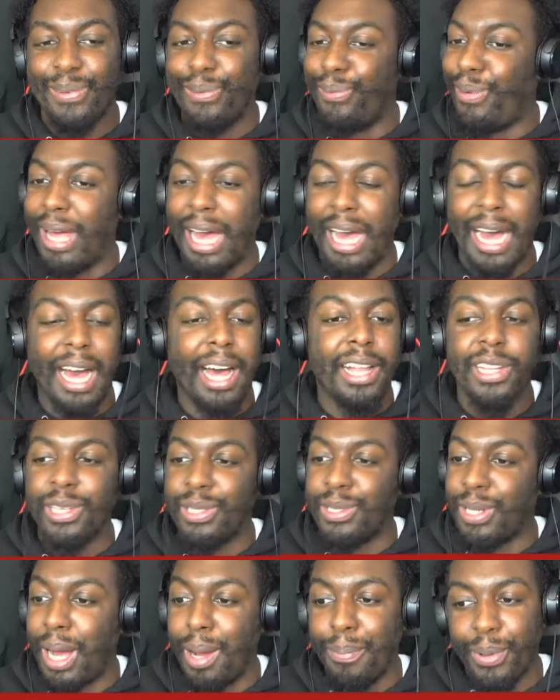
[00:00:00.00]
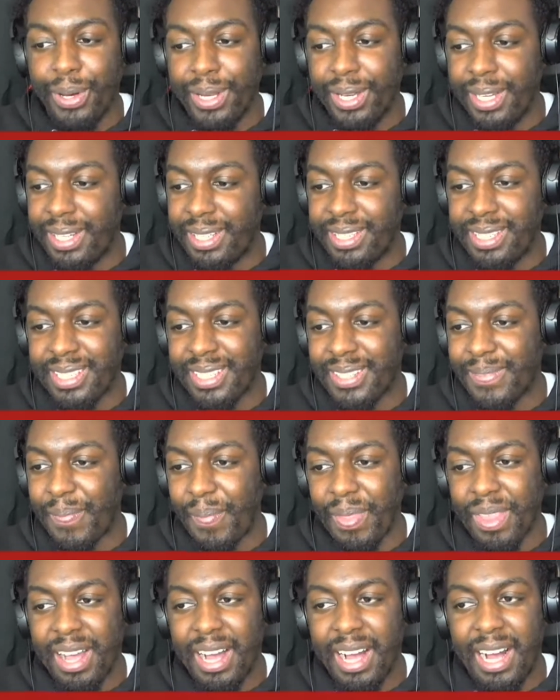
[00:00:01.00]
But I'll be honest,
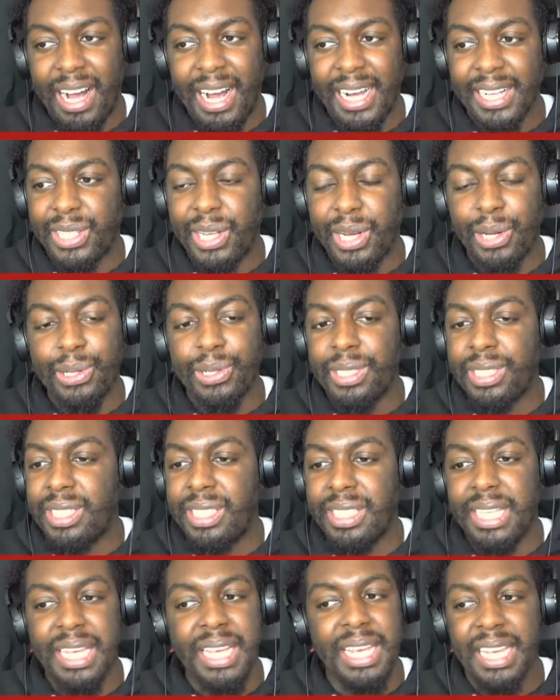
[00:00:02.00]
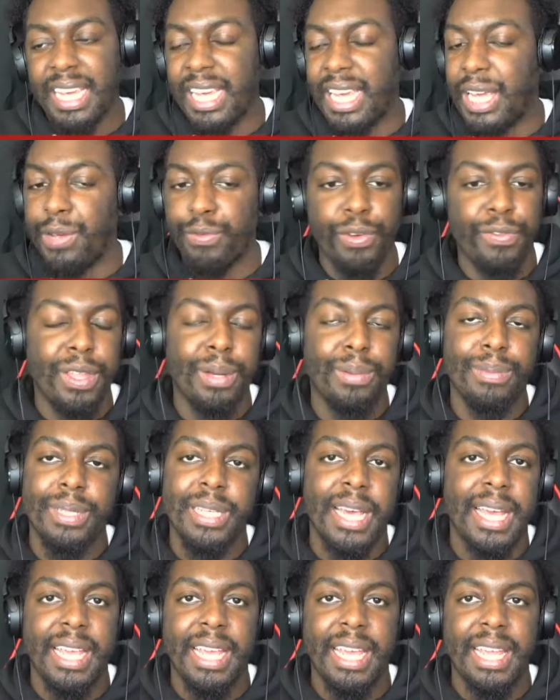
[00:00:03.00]
I don't see either of them
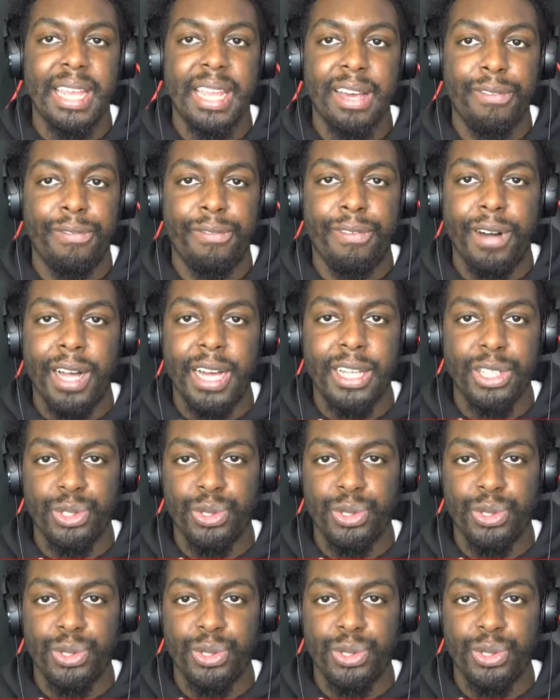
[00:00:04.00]
taking that fight at